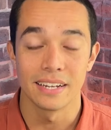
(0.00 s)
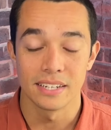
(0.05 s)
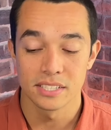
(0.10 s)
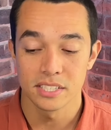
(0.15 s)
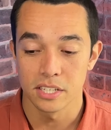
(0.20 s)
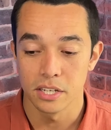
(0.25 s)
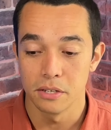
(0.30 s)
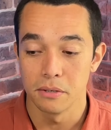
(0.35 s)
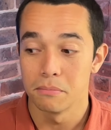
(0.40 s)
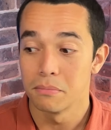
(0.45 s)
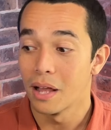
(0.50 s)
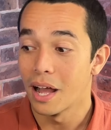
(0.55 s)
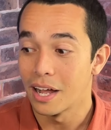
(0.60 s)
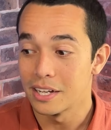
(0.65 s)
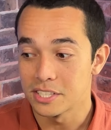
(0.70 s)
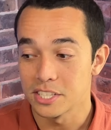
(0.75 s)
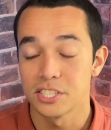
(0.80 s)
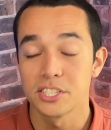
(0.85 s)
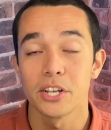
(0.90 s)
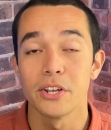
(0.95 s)
so I
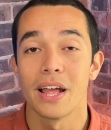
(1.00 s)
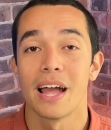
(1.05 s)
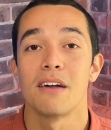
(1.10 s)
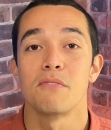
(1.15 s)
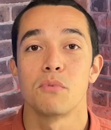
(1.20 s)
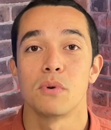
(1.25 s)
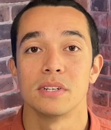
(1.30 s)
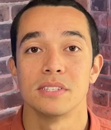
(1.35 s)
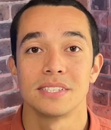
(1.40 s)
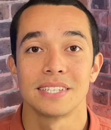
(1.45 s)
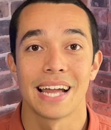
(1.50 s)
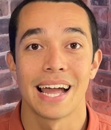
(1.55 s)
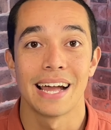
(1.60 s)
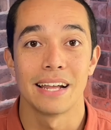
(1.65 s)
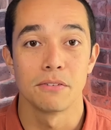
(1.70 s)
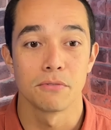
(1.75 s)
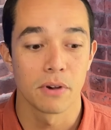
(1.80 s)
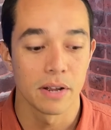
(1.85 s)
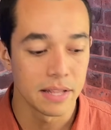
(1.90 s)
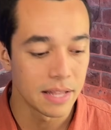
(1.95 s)
just don't have one to
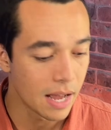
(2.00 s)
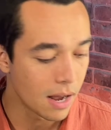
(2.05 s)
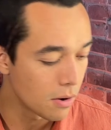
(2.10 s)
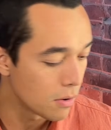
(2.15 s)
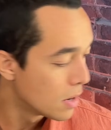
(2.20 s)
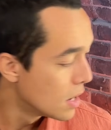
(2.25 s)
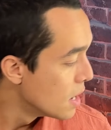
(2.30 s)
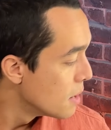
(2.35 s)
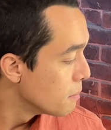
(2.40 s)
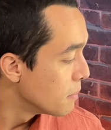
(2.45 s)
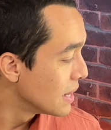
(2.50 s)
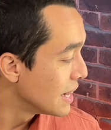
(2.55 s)
hand right now. But